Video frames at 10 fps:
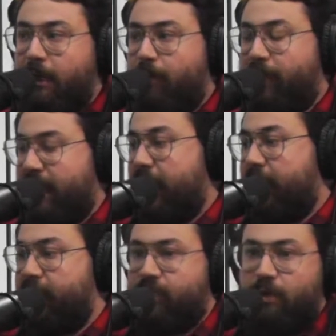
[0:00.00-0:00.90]

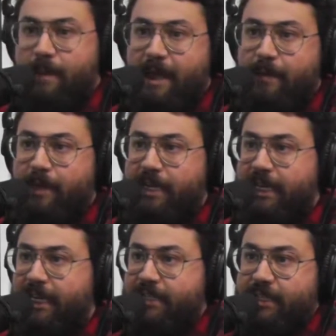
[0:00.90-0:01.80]
pay a certain amount of money
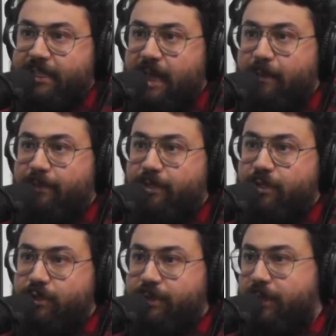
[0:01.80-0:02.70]
and get to the top of a
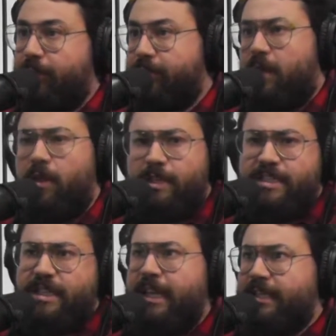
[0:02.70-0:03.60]
search result. There's all
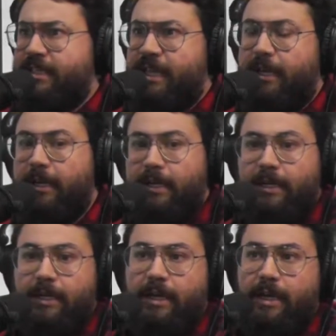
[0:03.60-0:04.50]
these things that
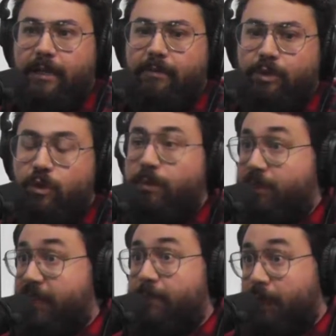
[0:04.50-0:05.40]

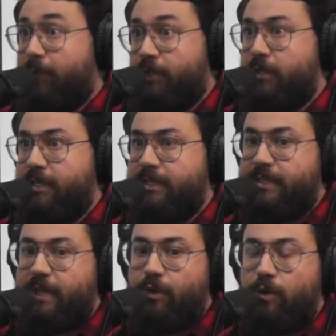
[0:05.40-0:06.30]
search engines
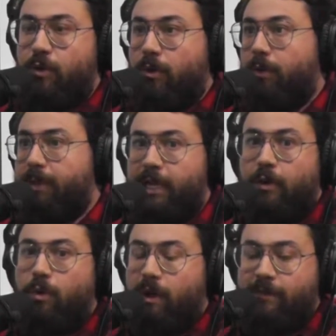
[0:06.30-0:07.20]
like Google or Bing
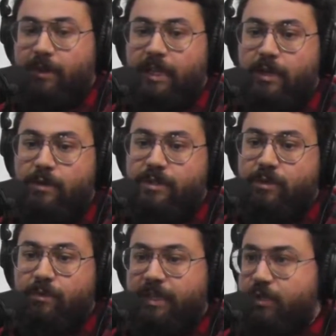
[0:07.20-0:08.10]
or whoever, they use
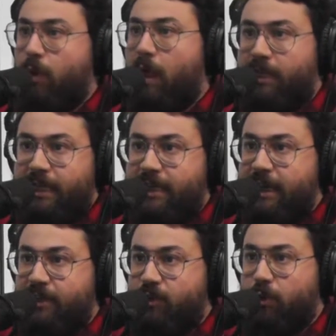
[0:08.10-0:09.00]
these quality
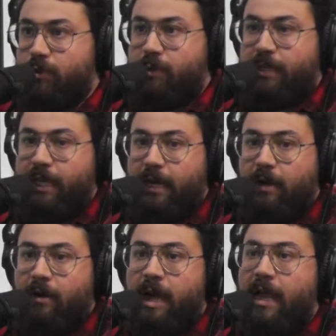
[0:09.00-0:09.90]
index scores where they
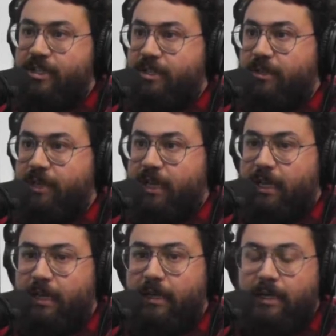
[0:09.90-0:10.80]
are not just looking
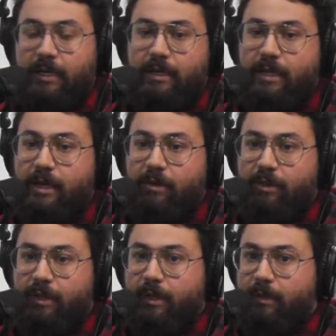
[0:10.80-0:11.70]
at
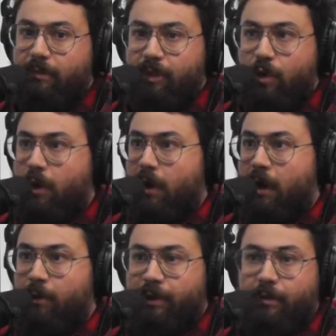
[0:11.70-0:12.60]
the
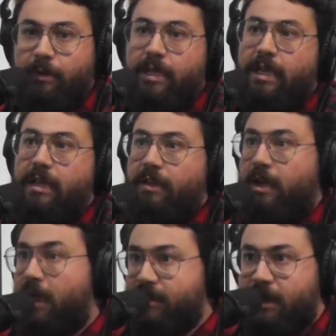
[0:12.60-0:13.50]
URL, but they're looking at the
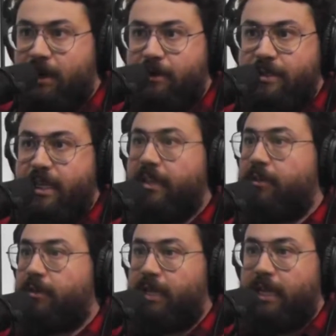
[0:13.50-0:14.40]
content on your site. They're
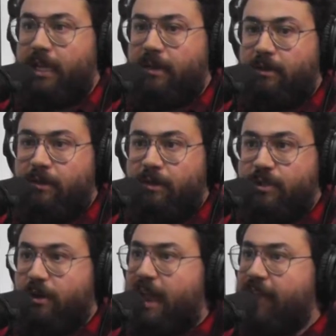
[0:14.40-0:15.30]
looking at
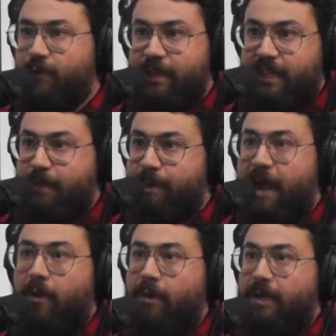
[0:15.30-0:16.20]
sort of everything
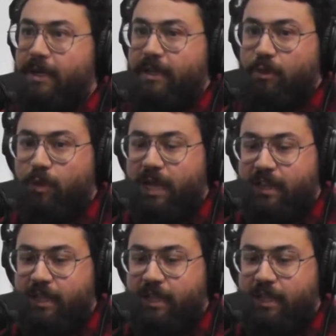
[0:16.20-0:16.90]
about the way that